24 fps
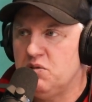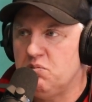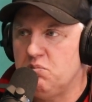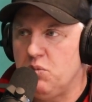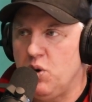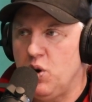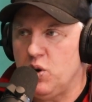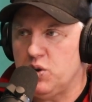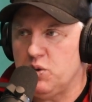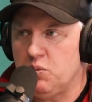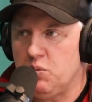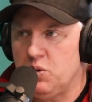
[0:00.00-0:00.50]

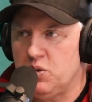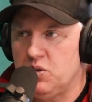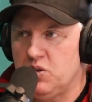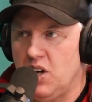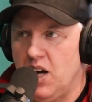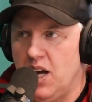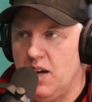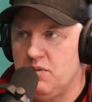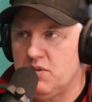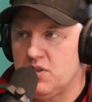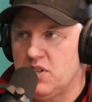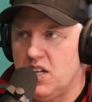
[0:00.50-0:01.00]
multiple
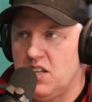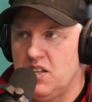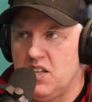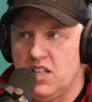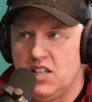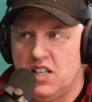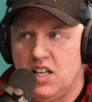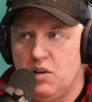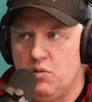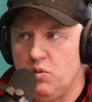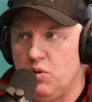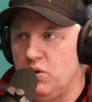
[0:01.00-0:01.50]
times and
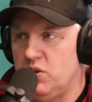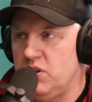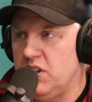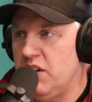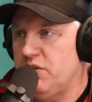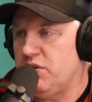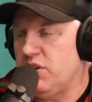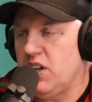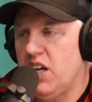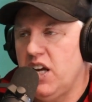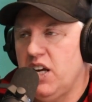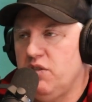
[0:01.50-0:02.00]
then they will
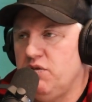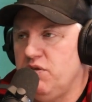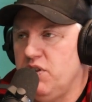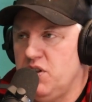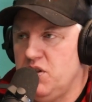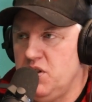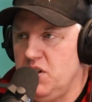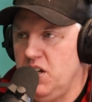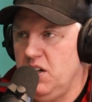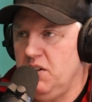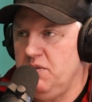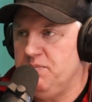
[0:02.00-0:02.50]
never like
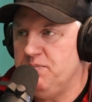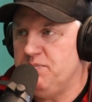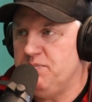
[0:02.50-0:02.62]
fishing,